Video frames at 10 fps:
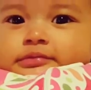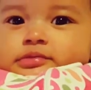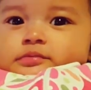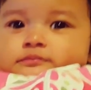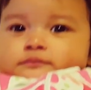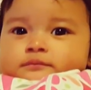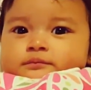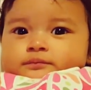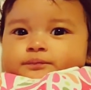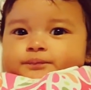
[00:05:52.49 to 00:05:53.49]
sweet bee.
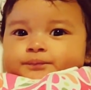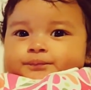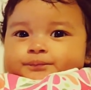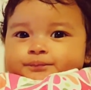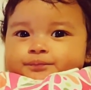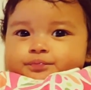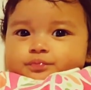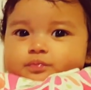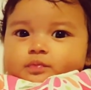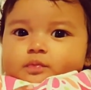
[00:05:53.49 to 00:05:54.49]

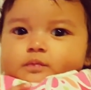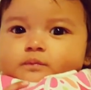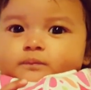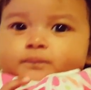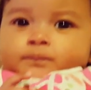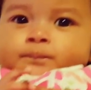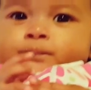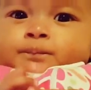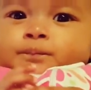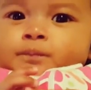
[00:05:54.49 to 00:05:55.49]
Be careful,
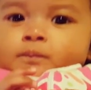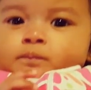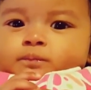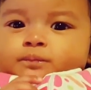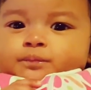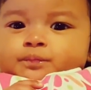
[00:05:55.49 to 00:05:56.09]
little bug.